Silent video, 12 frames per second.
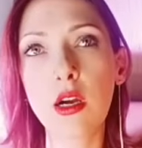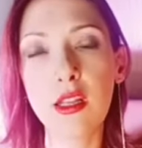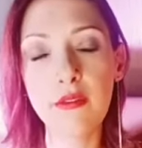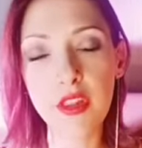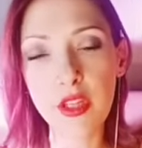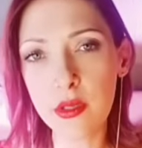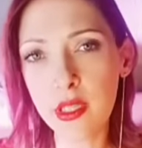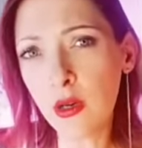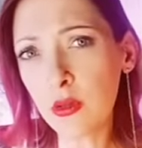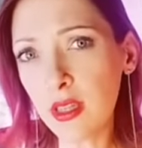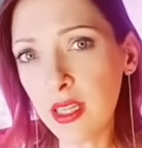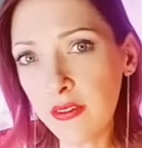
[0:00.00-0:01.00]
And even though they
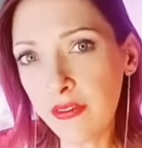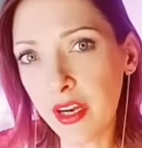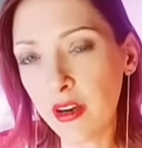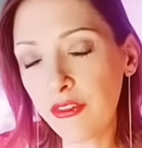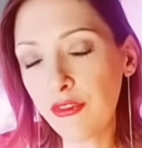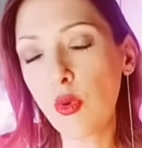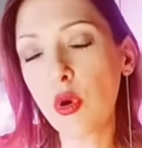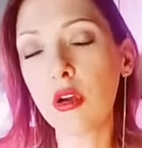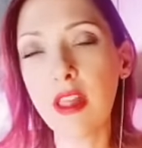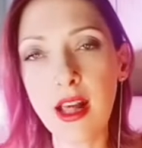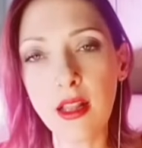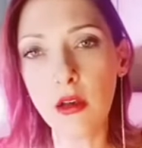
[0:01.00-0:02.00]
don't live there for
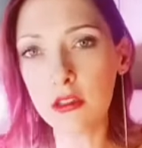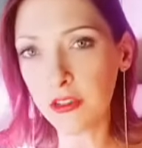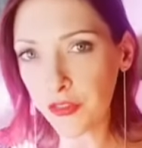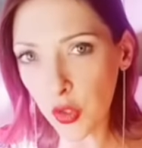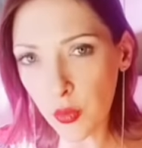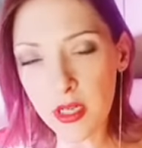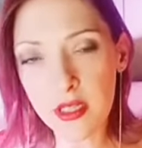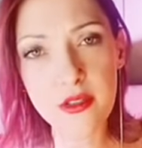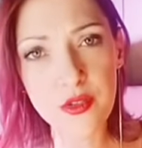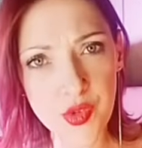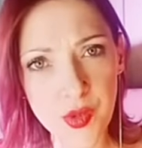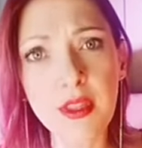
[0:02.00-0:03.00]
that long, a few months
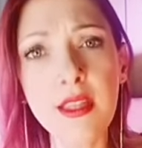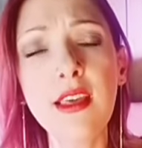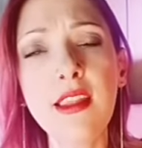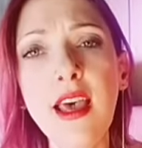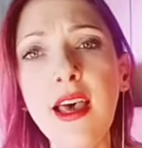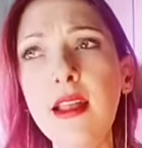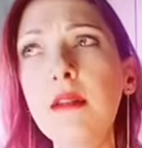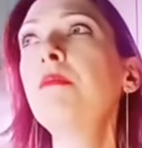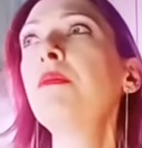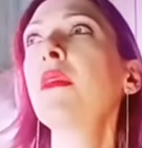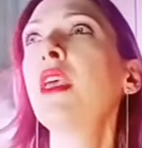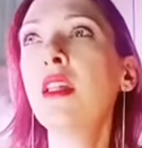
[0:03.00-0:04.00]
or something like that,
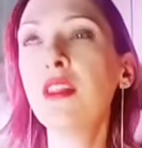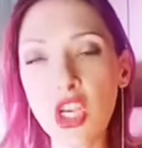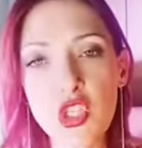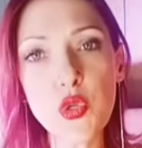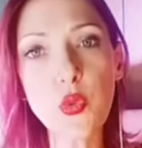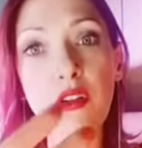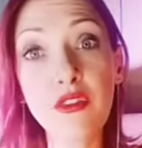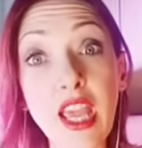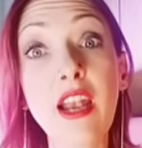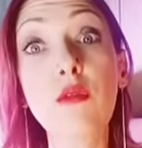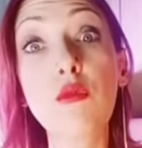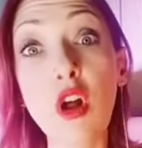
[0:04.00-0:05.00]
they sort of
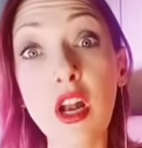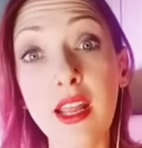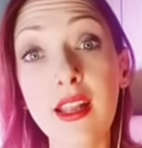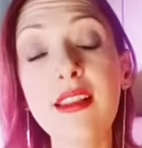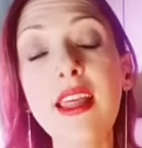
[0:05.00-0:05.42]
get it running.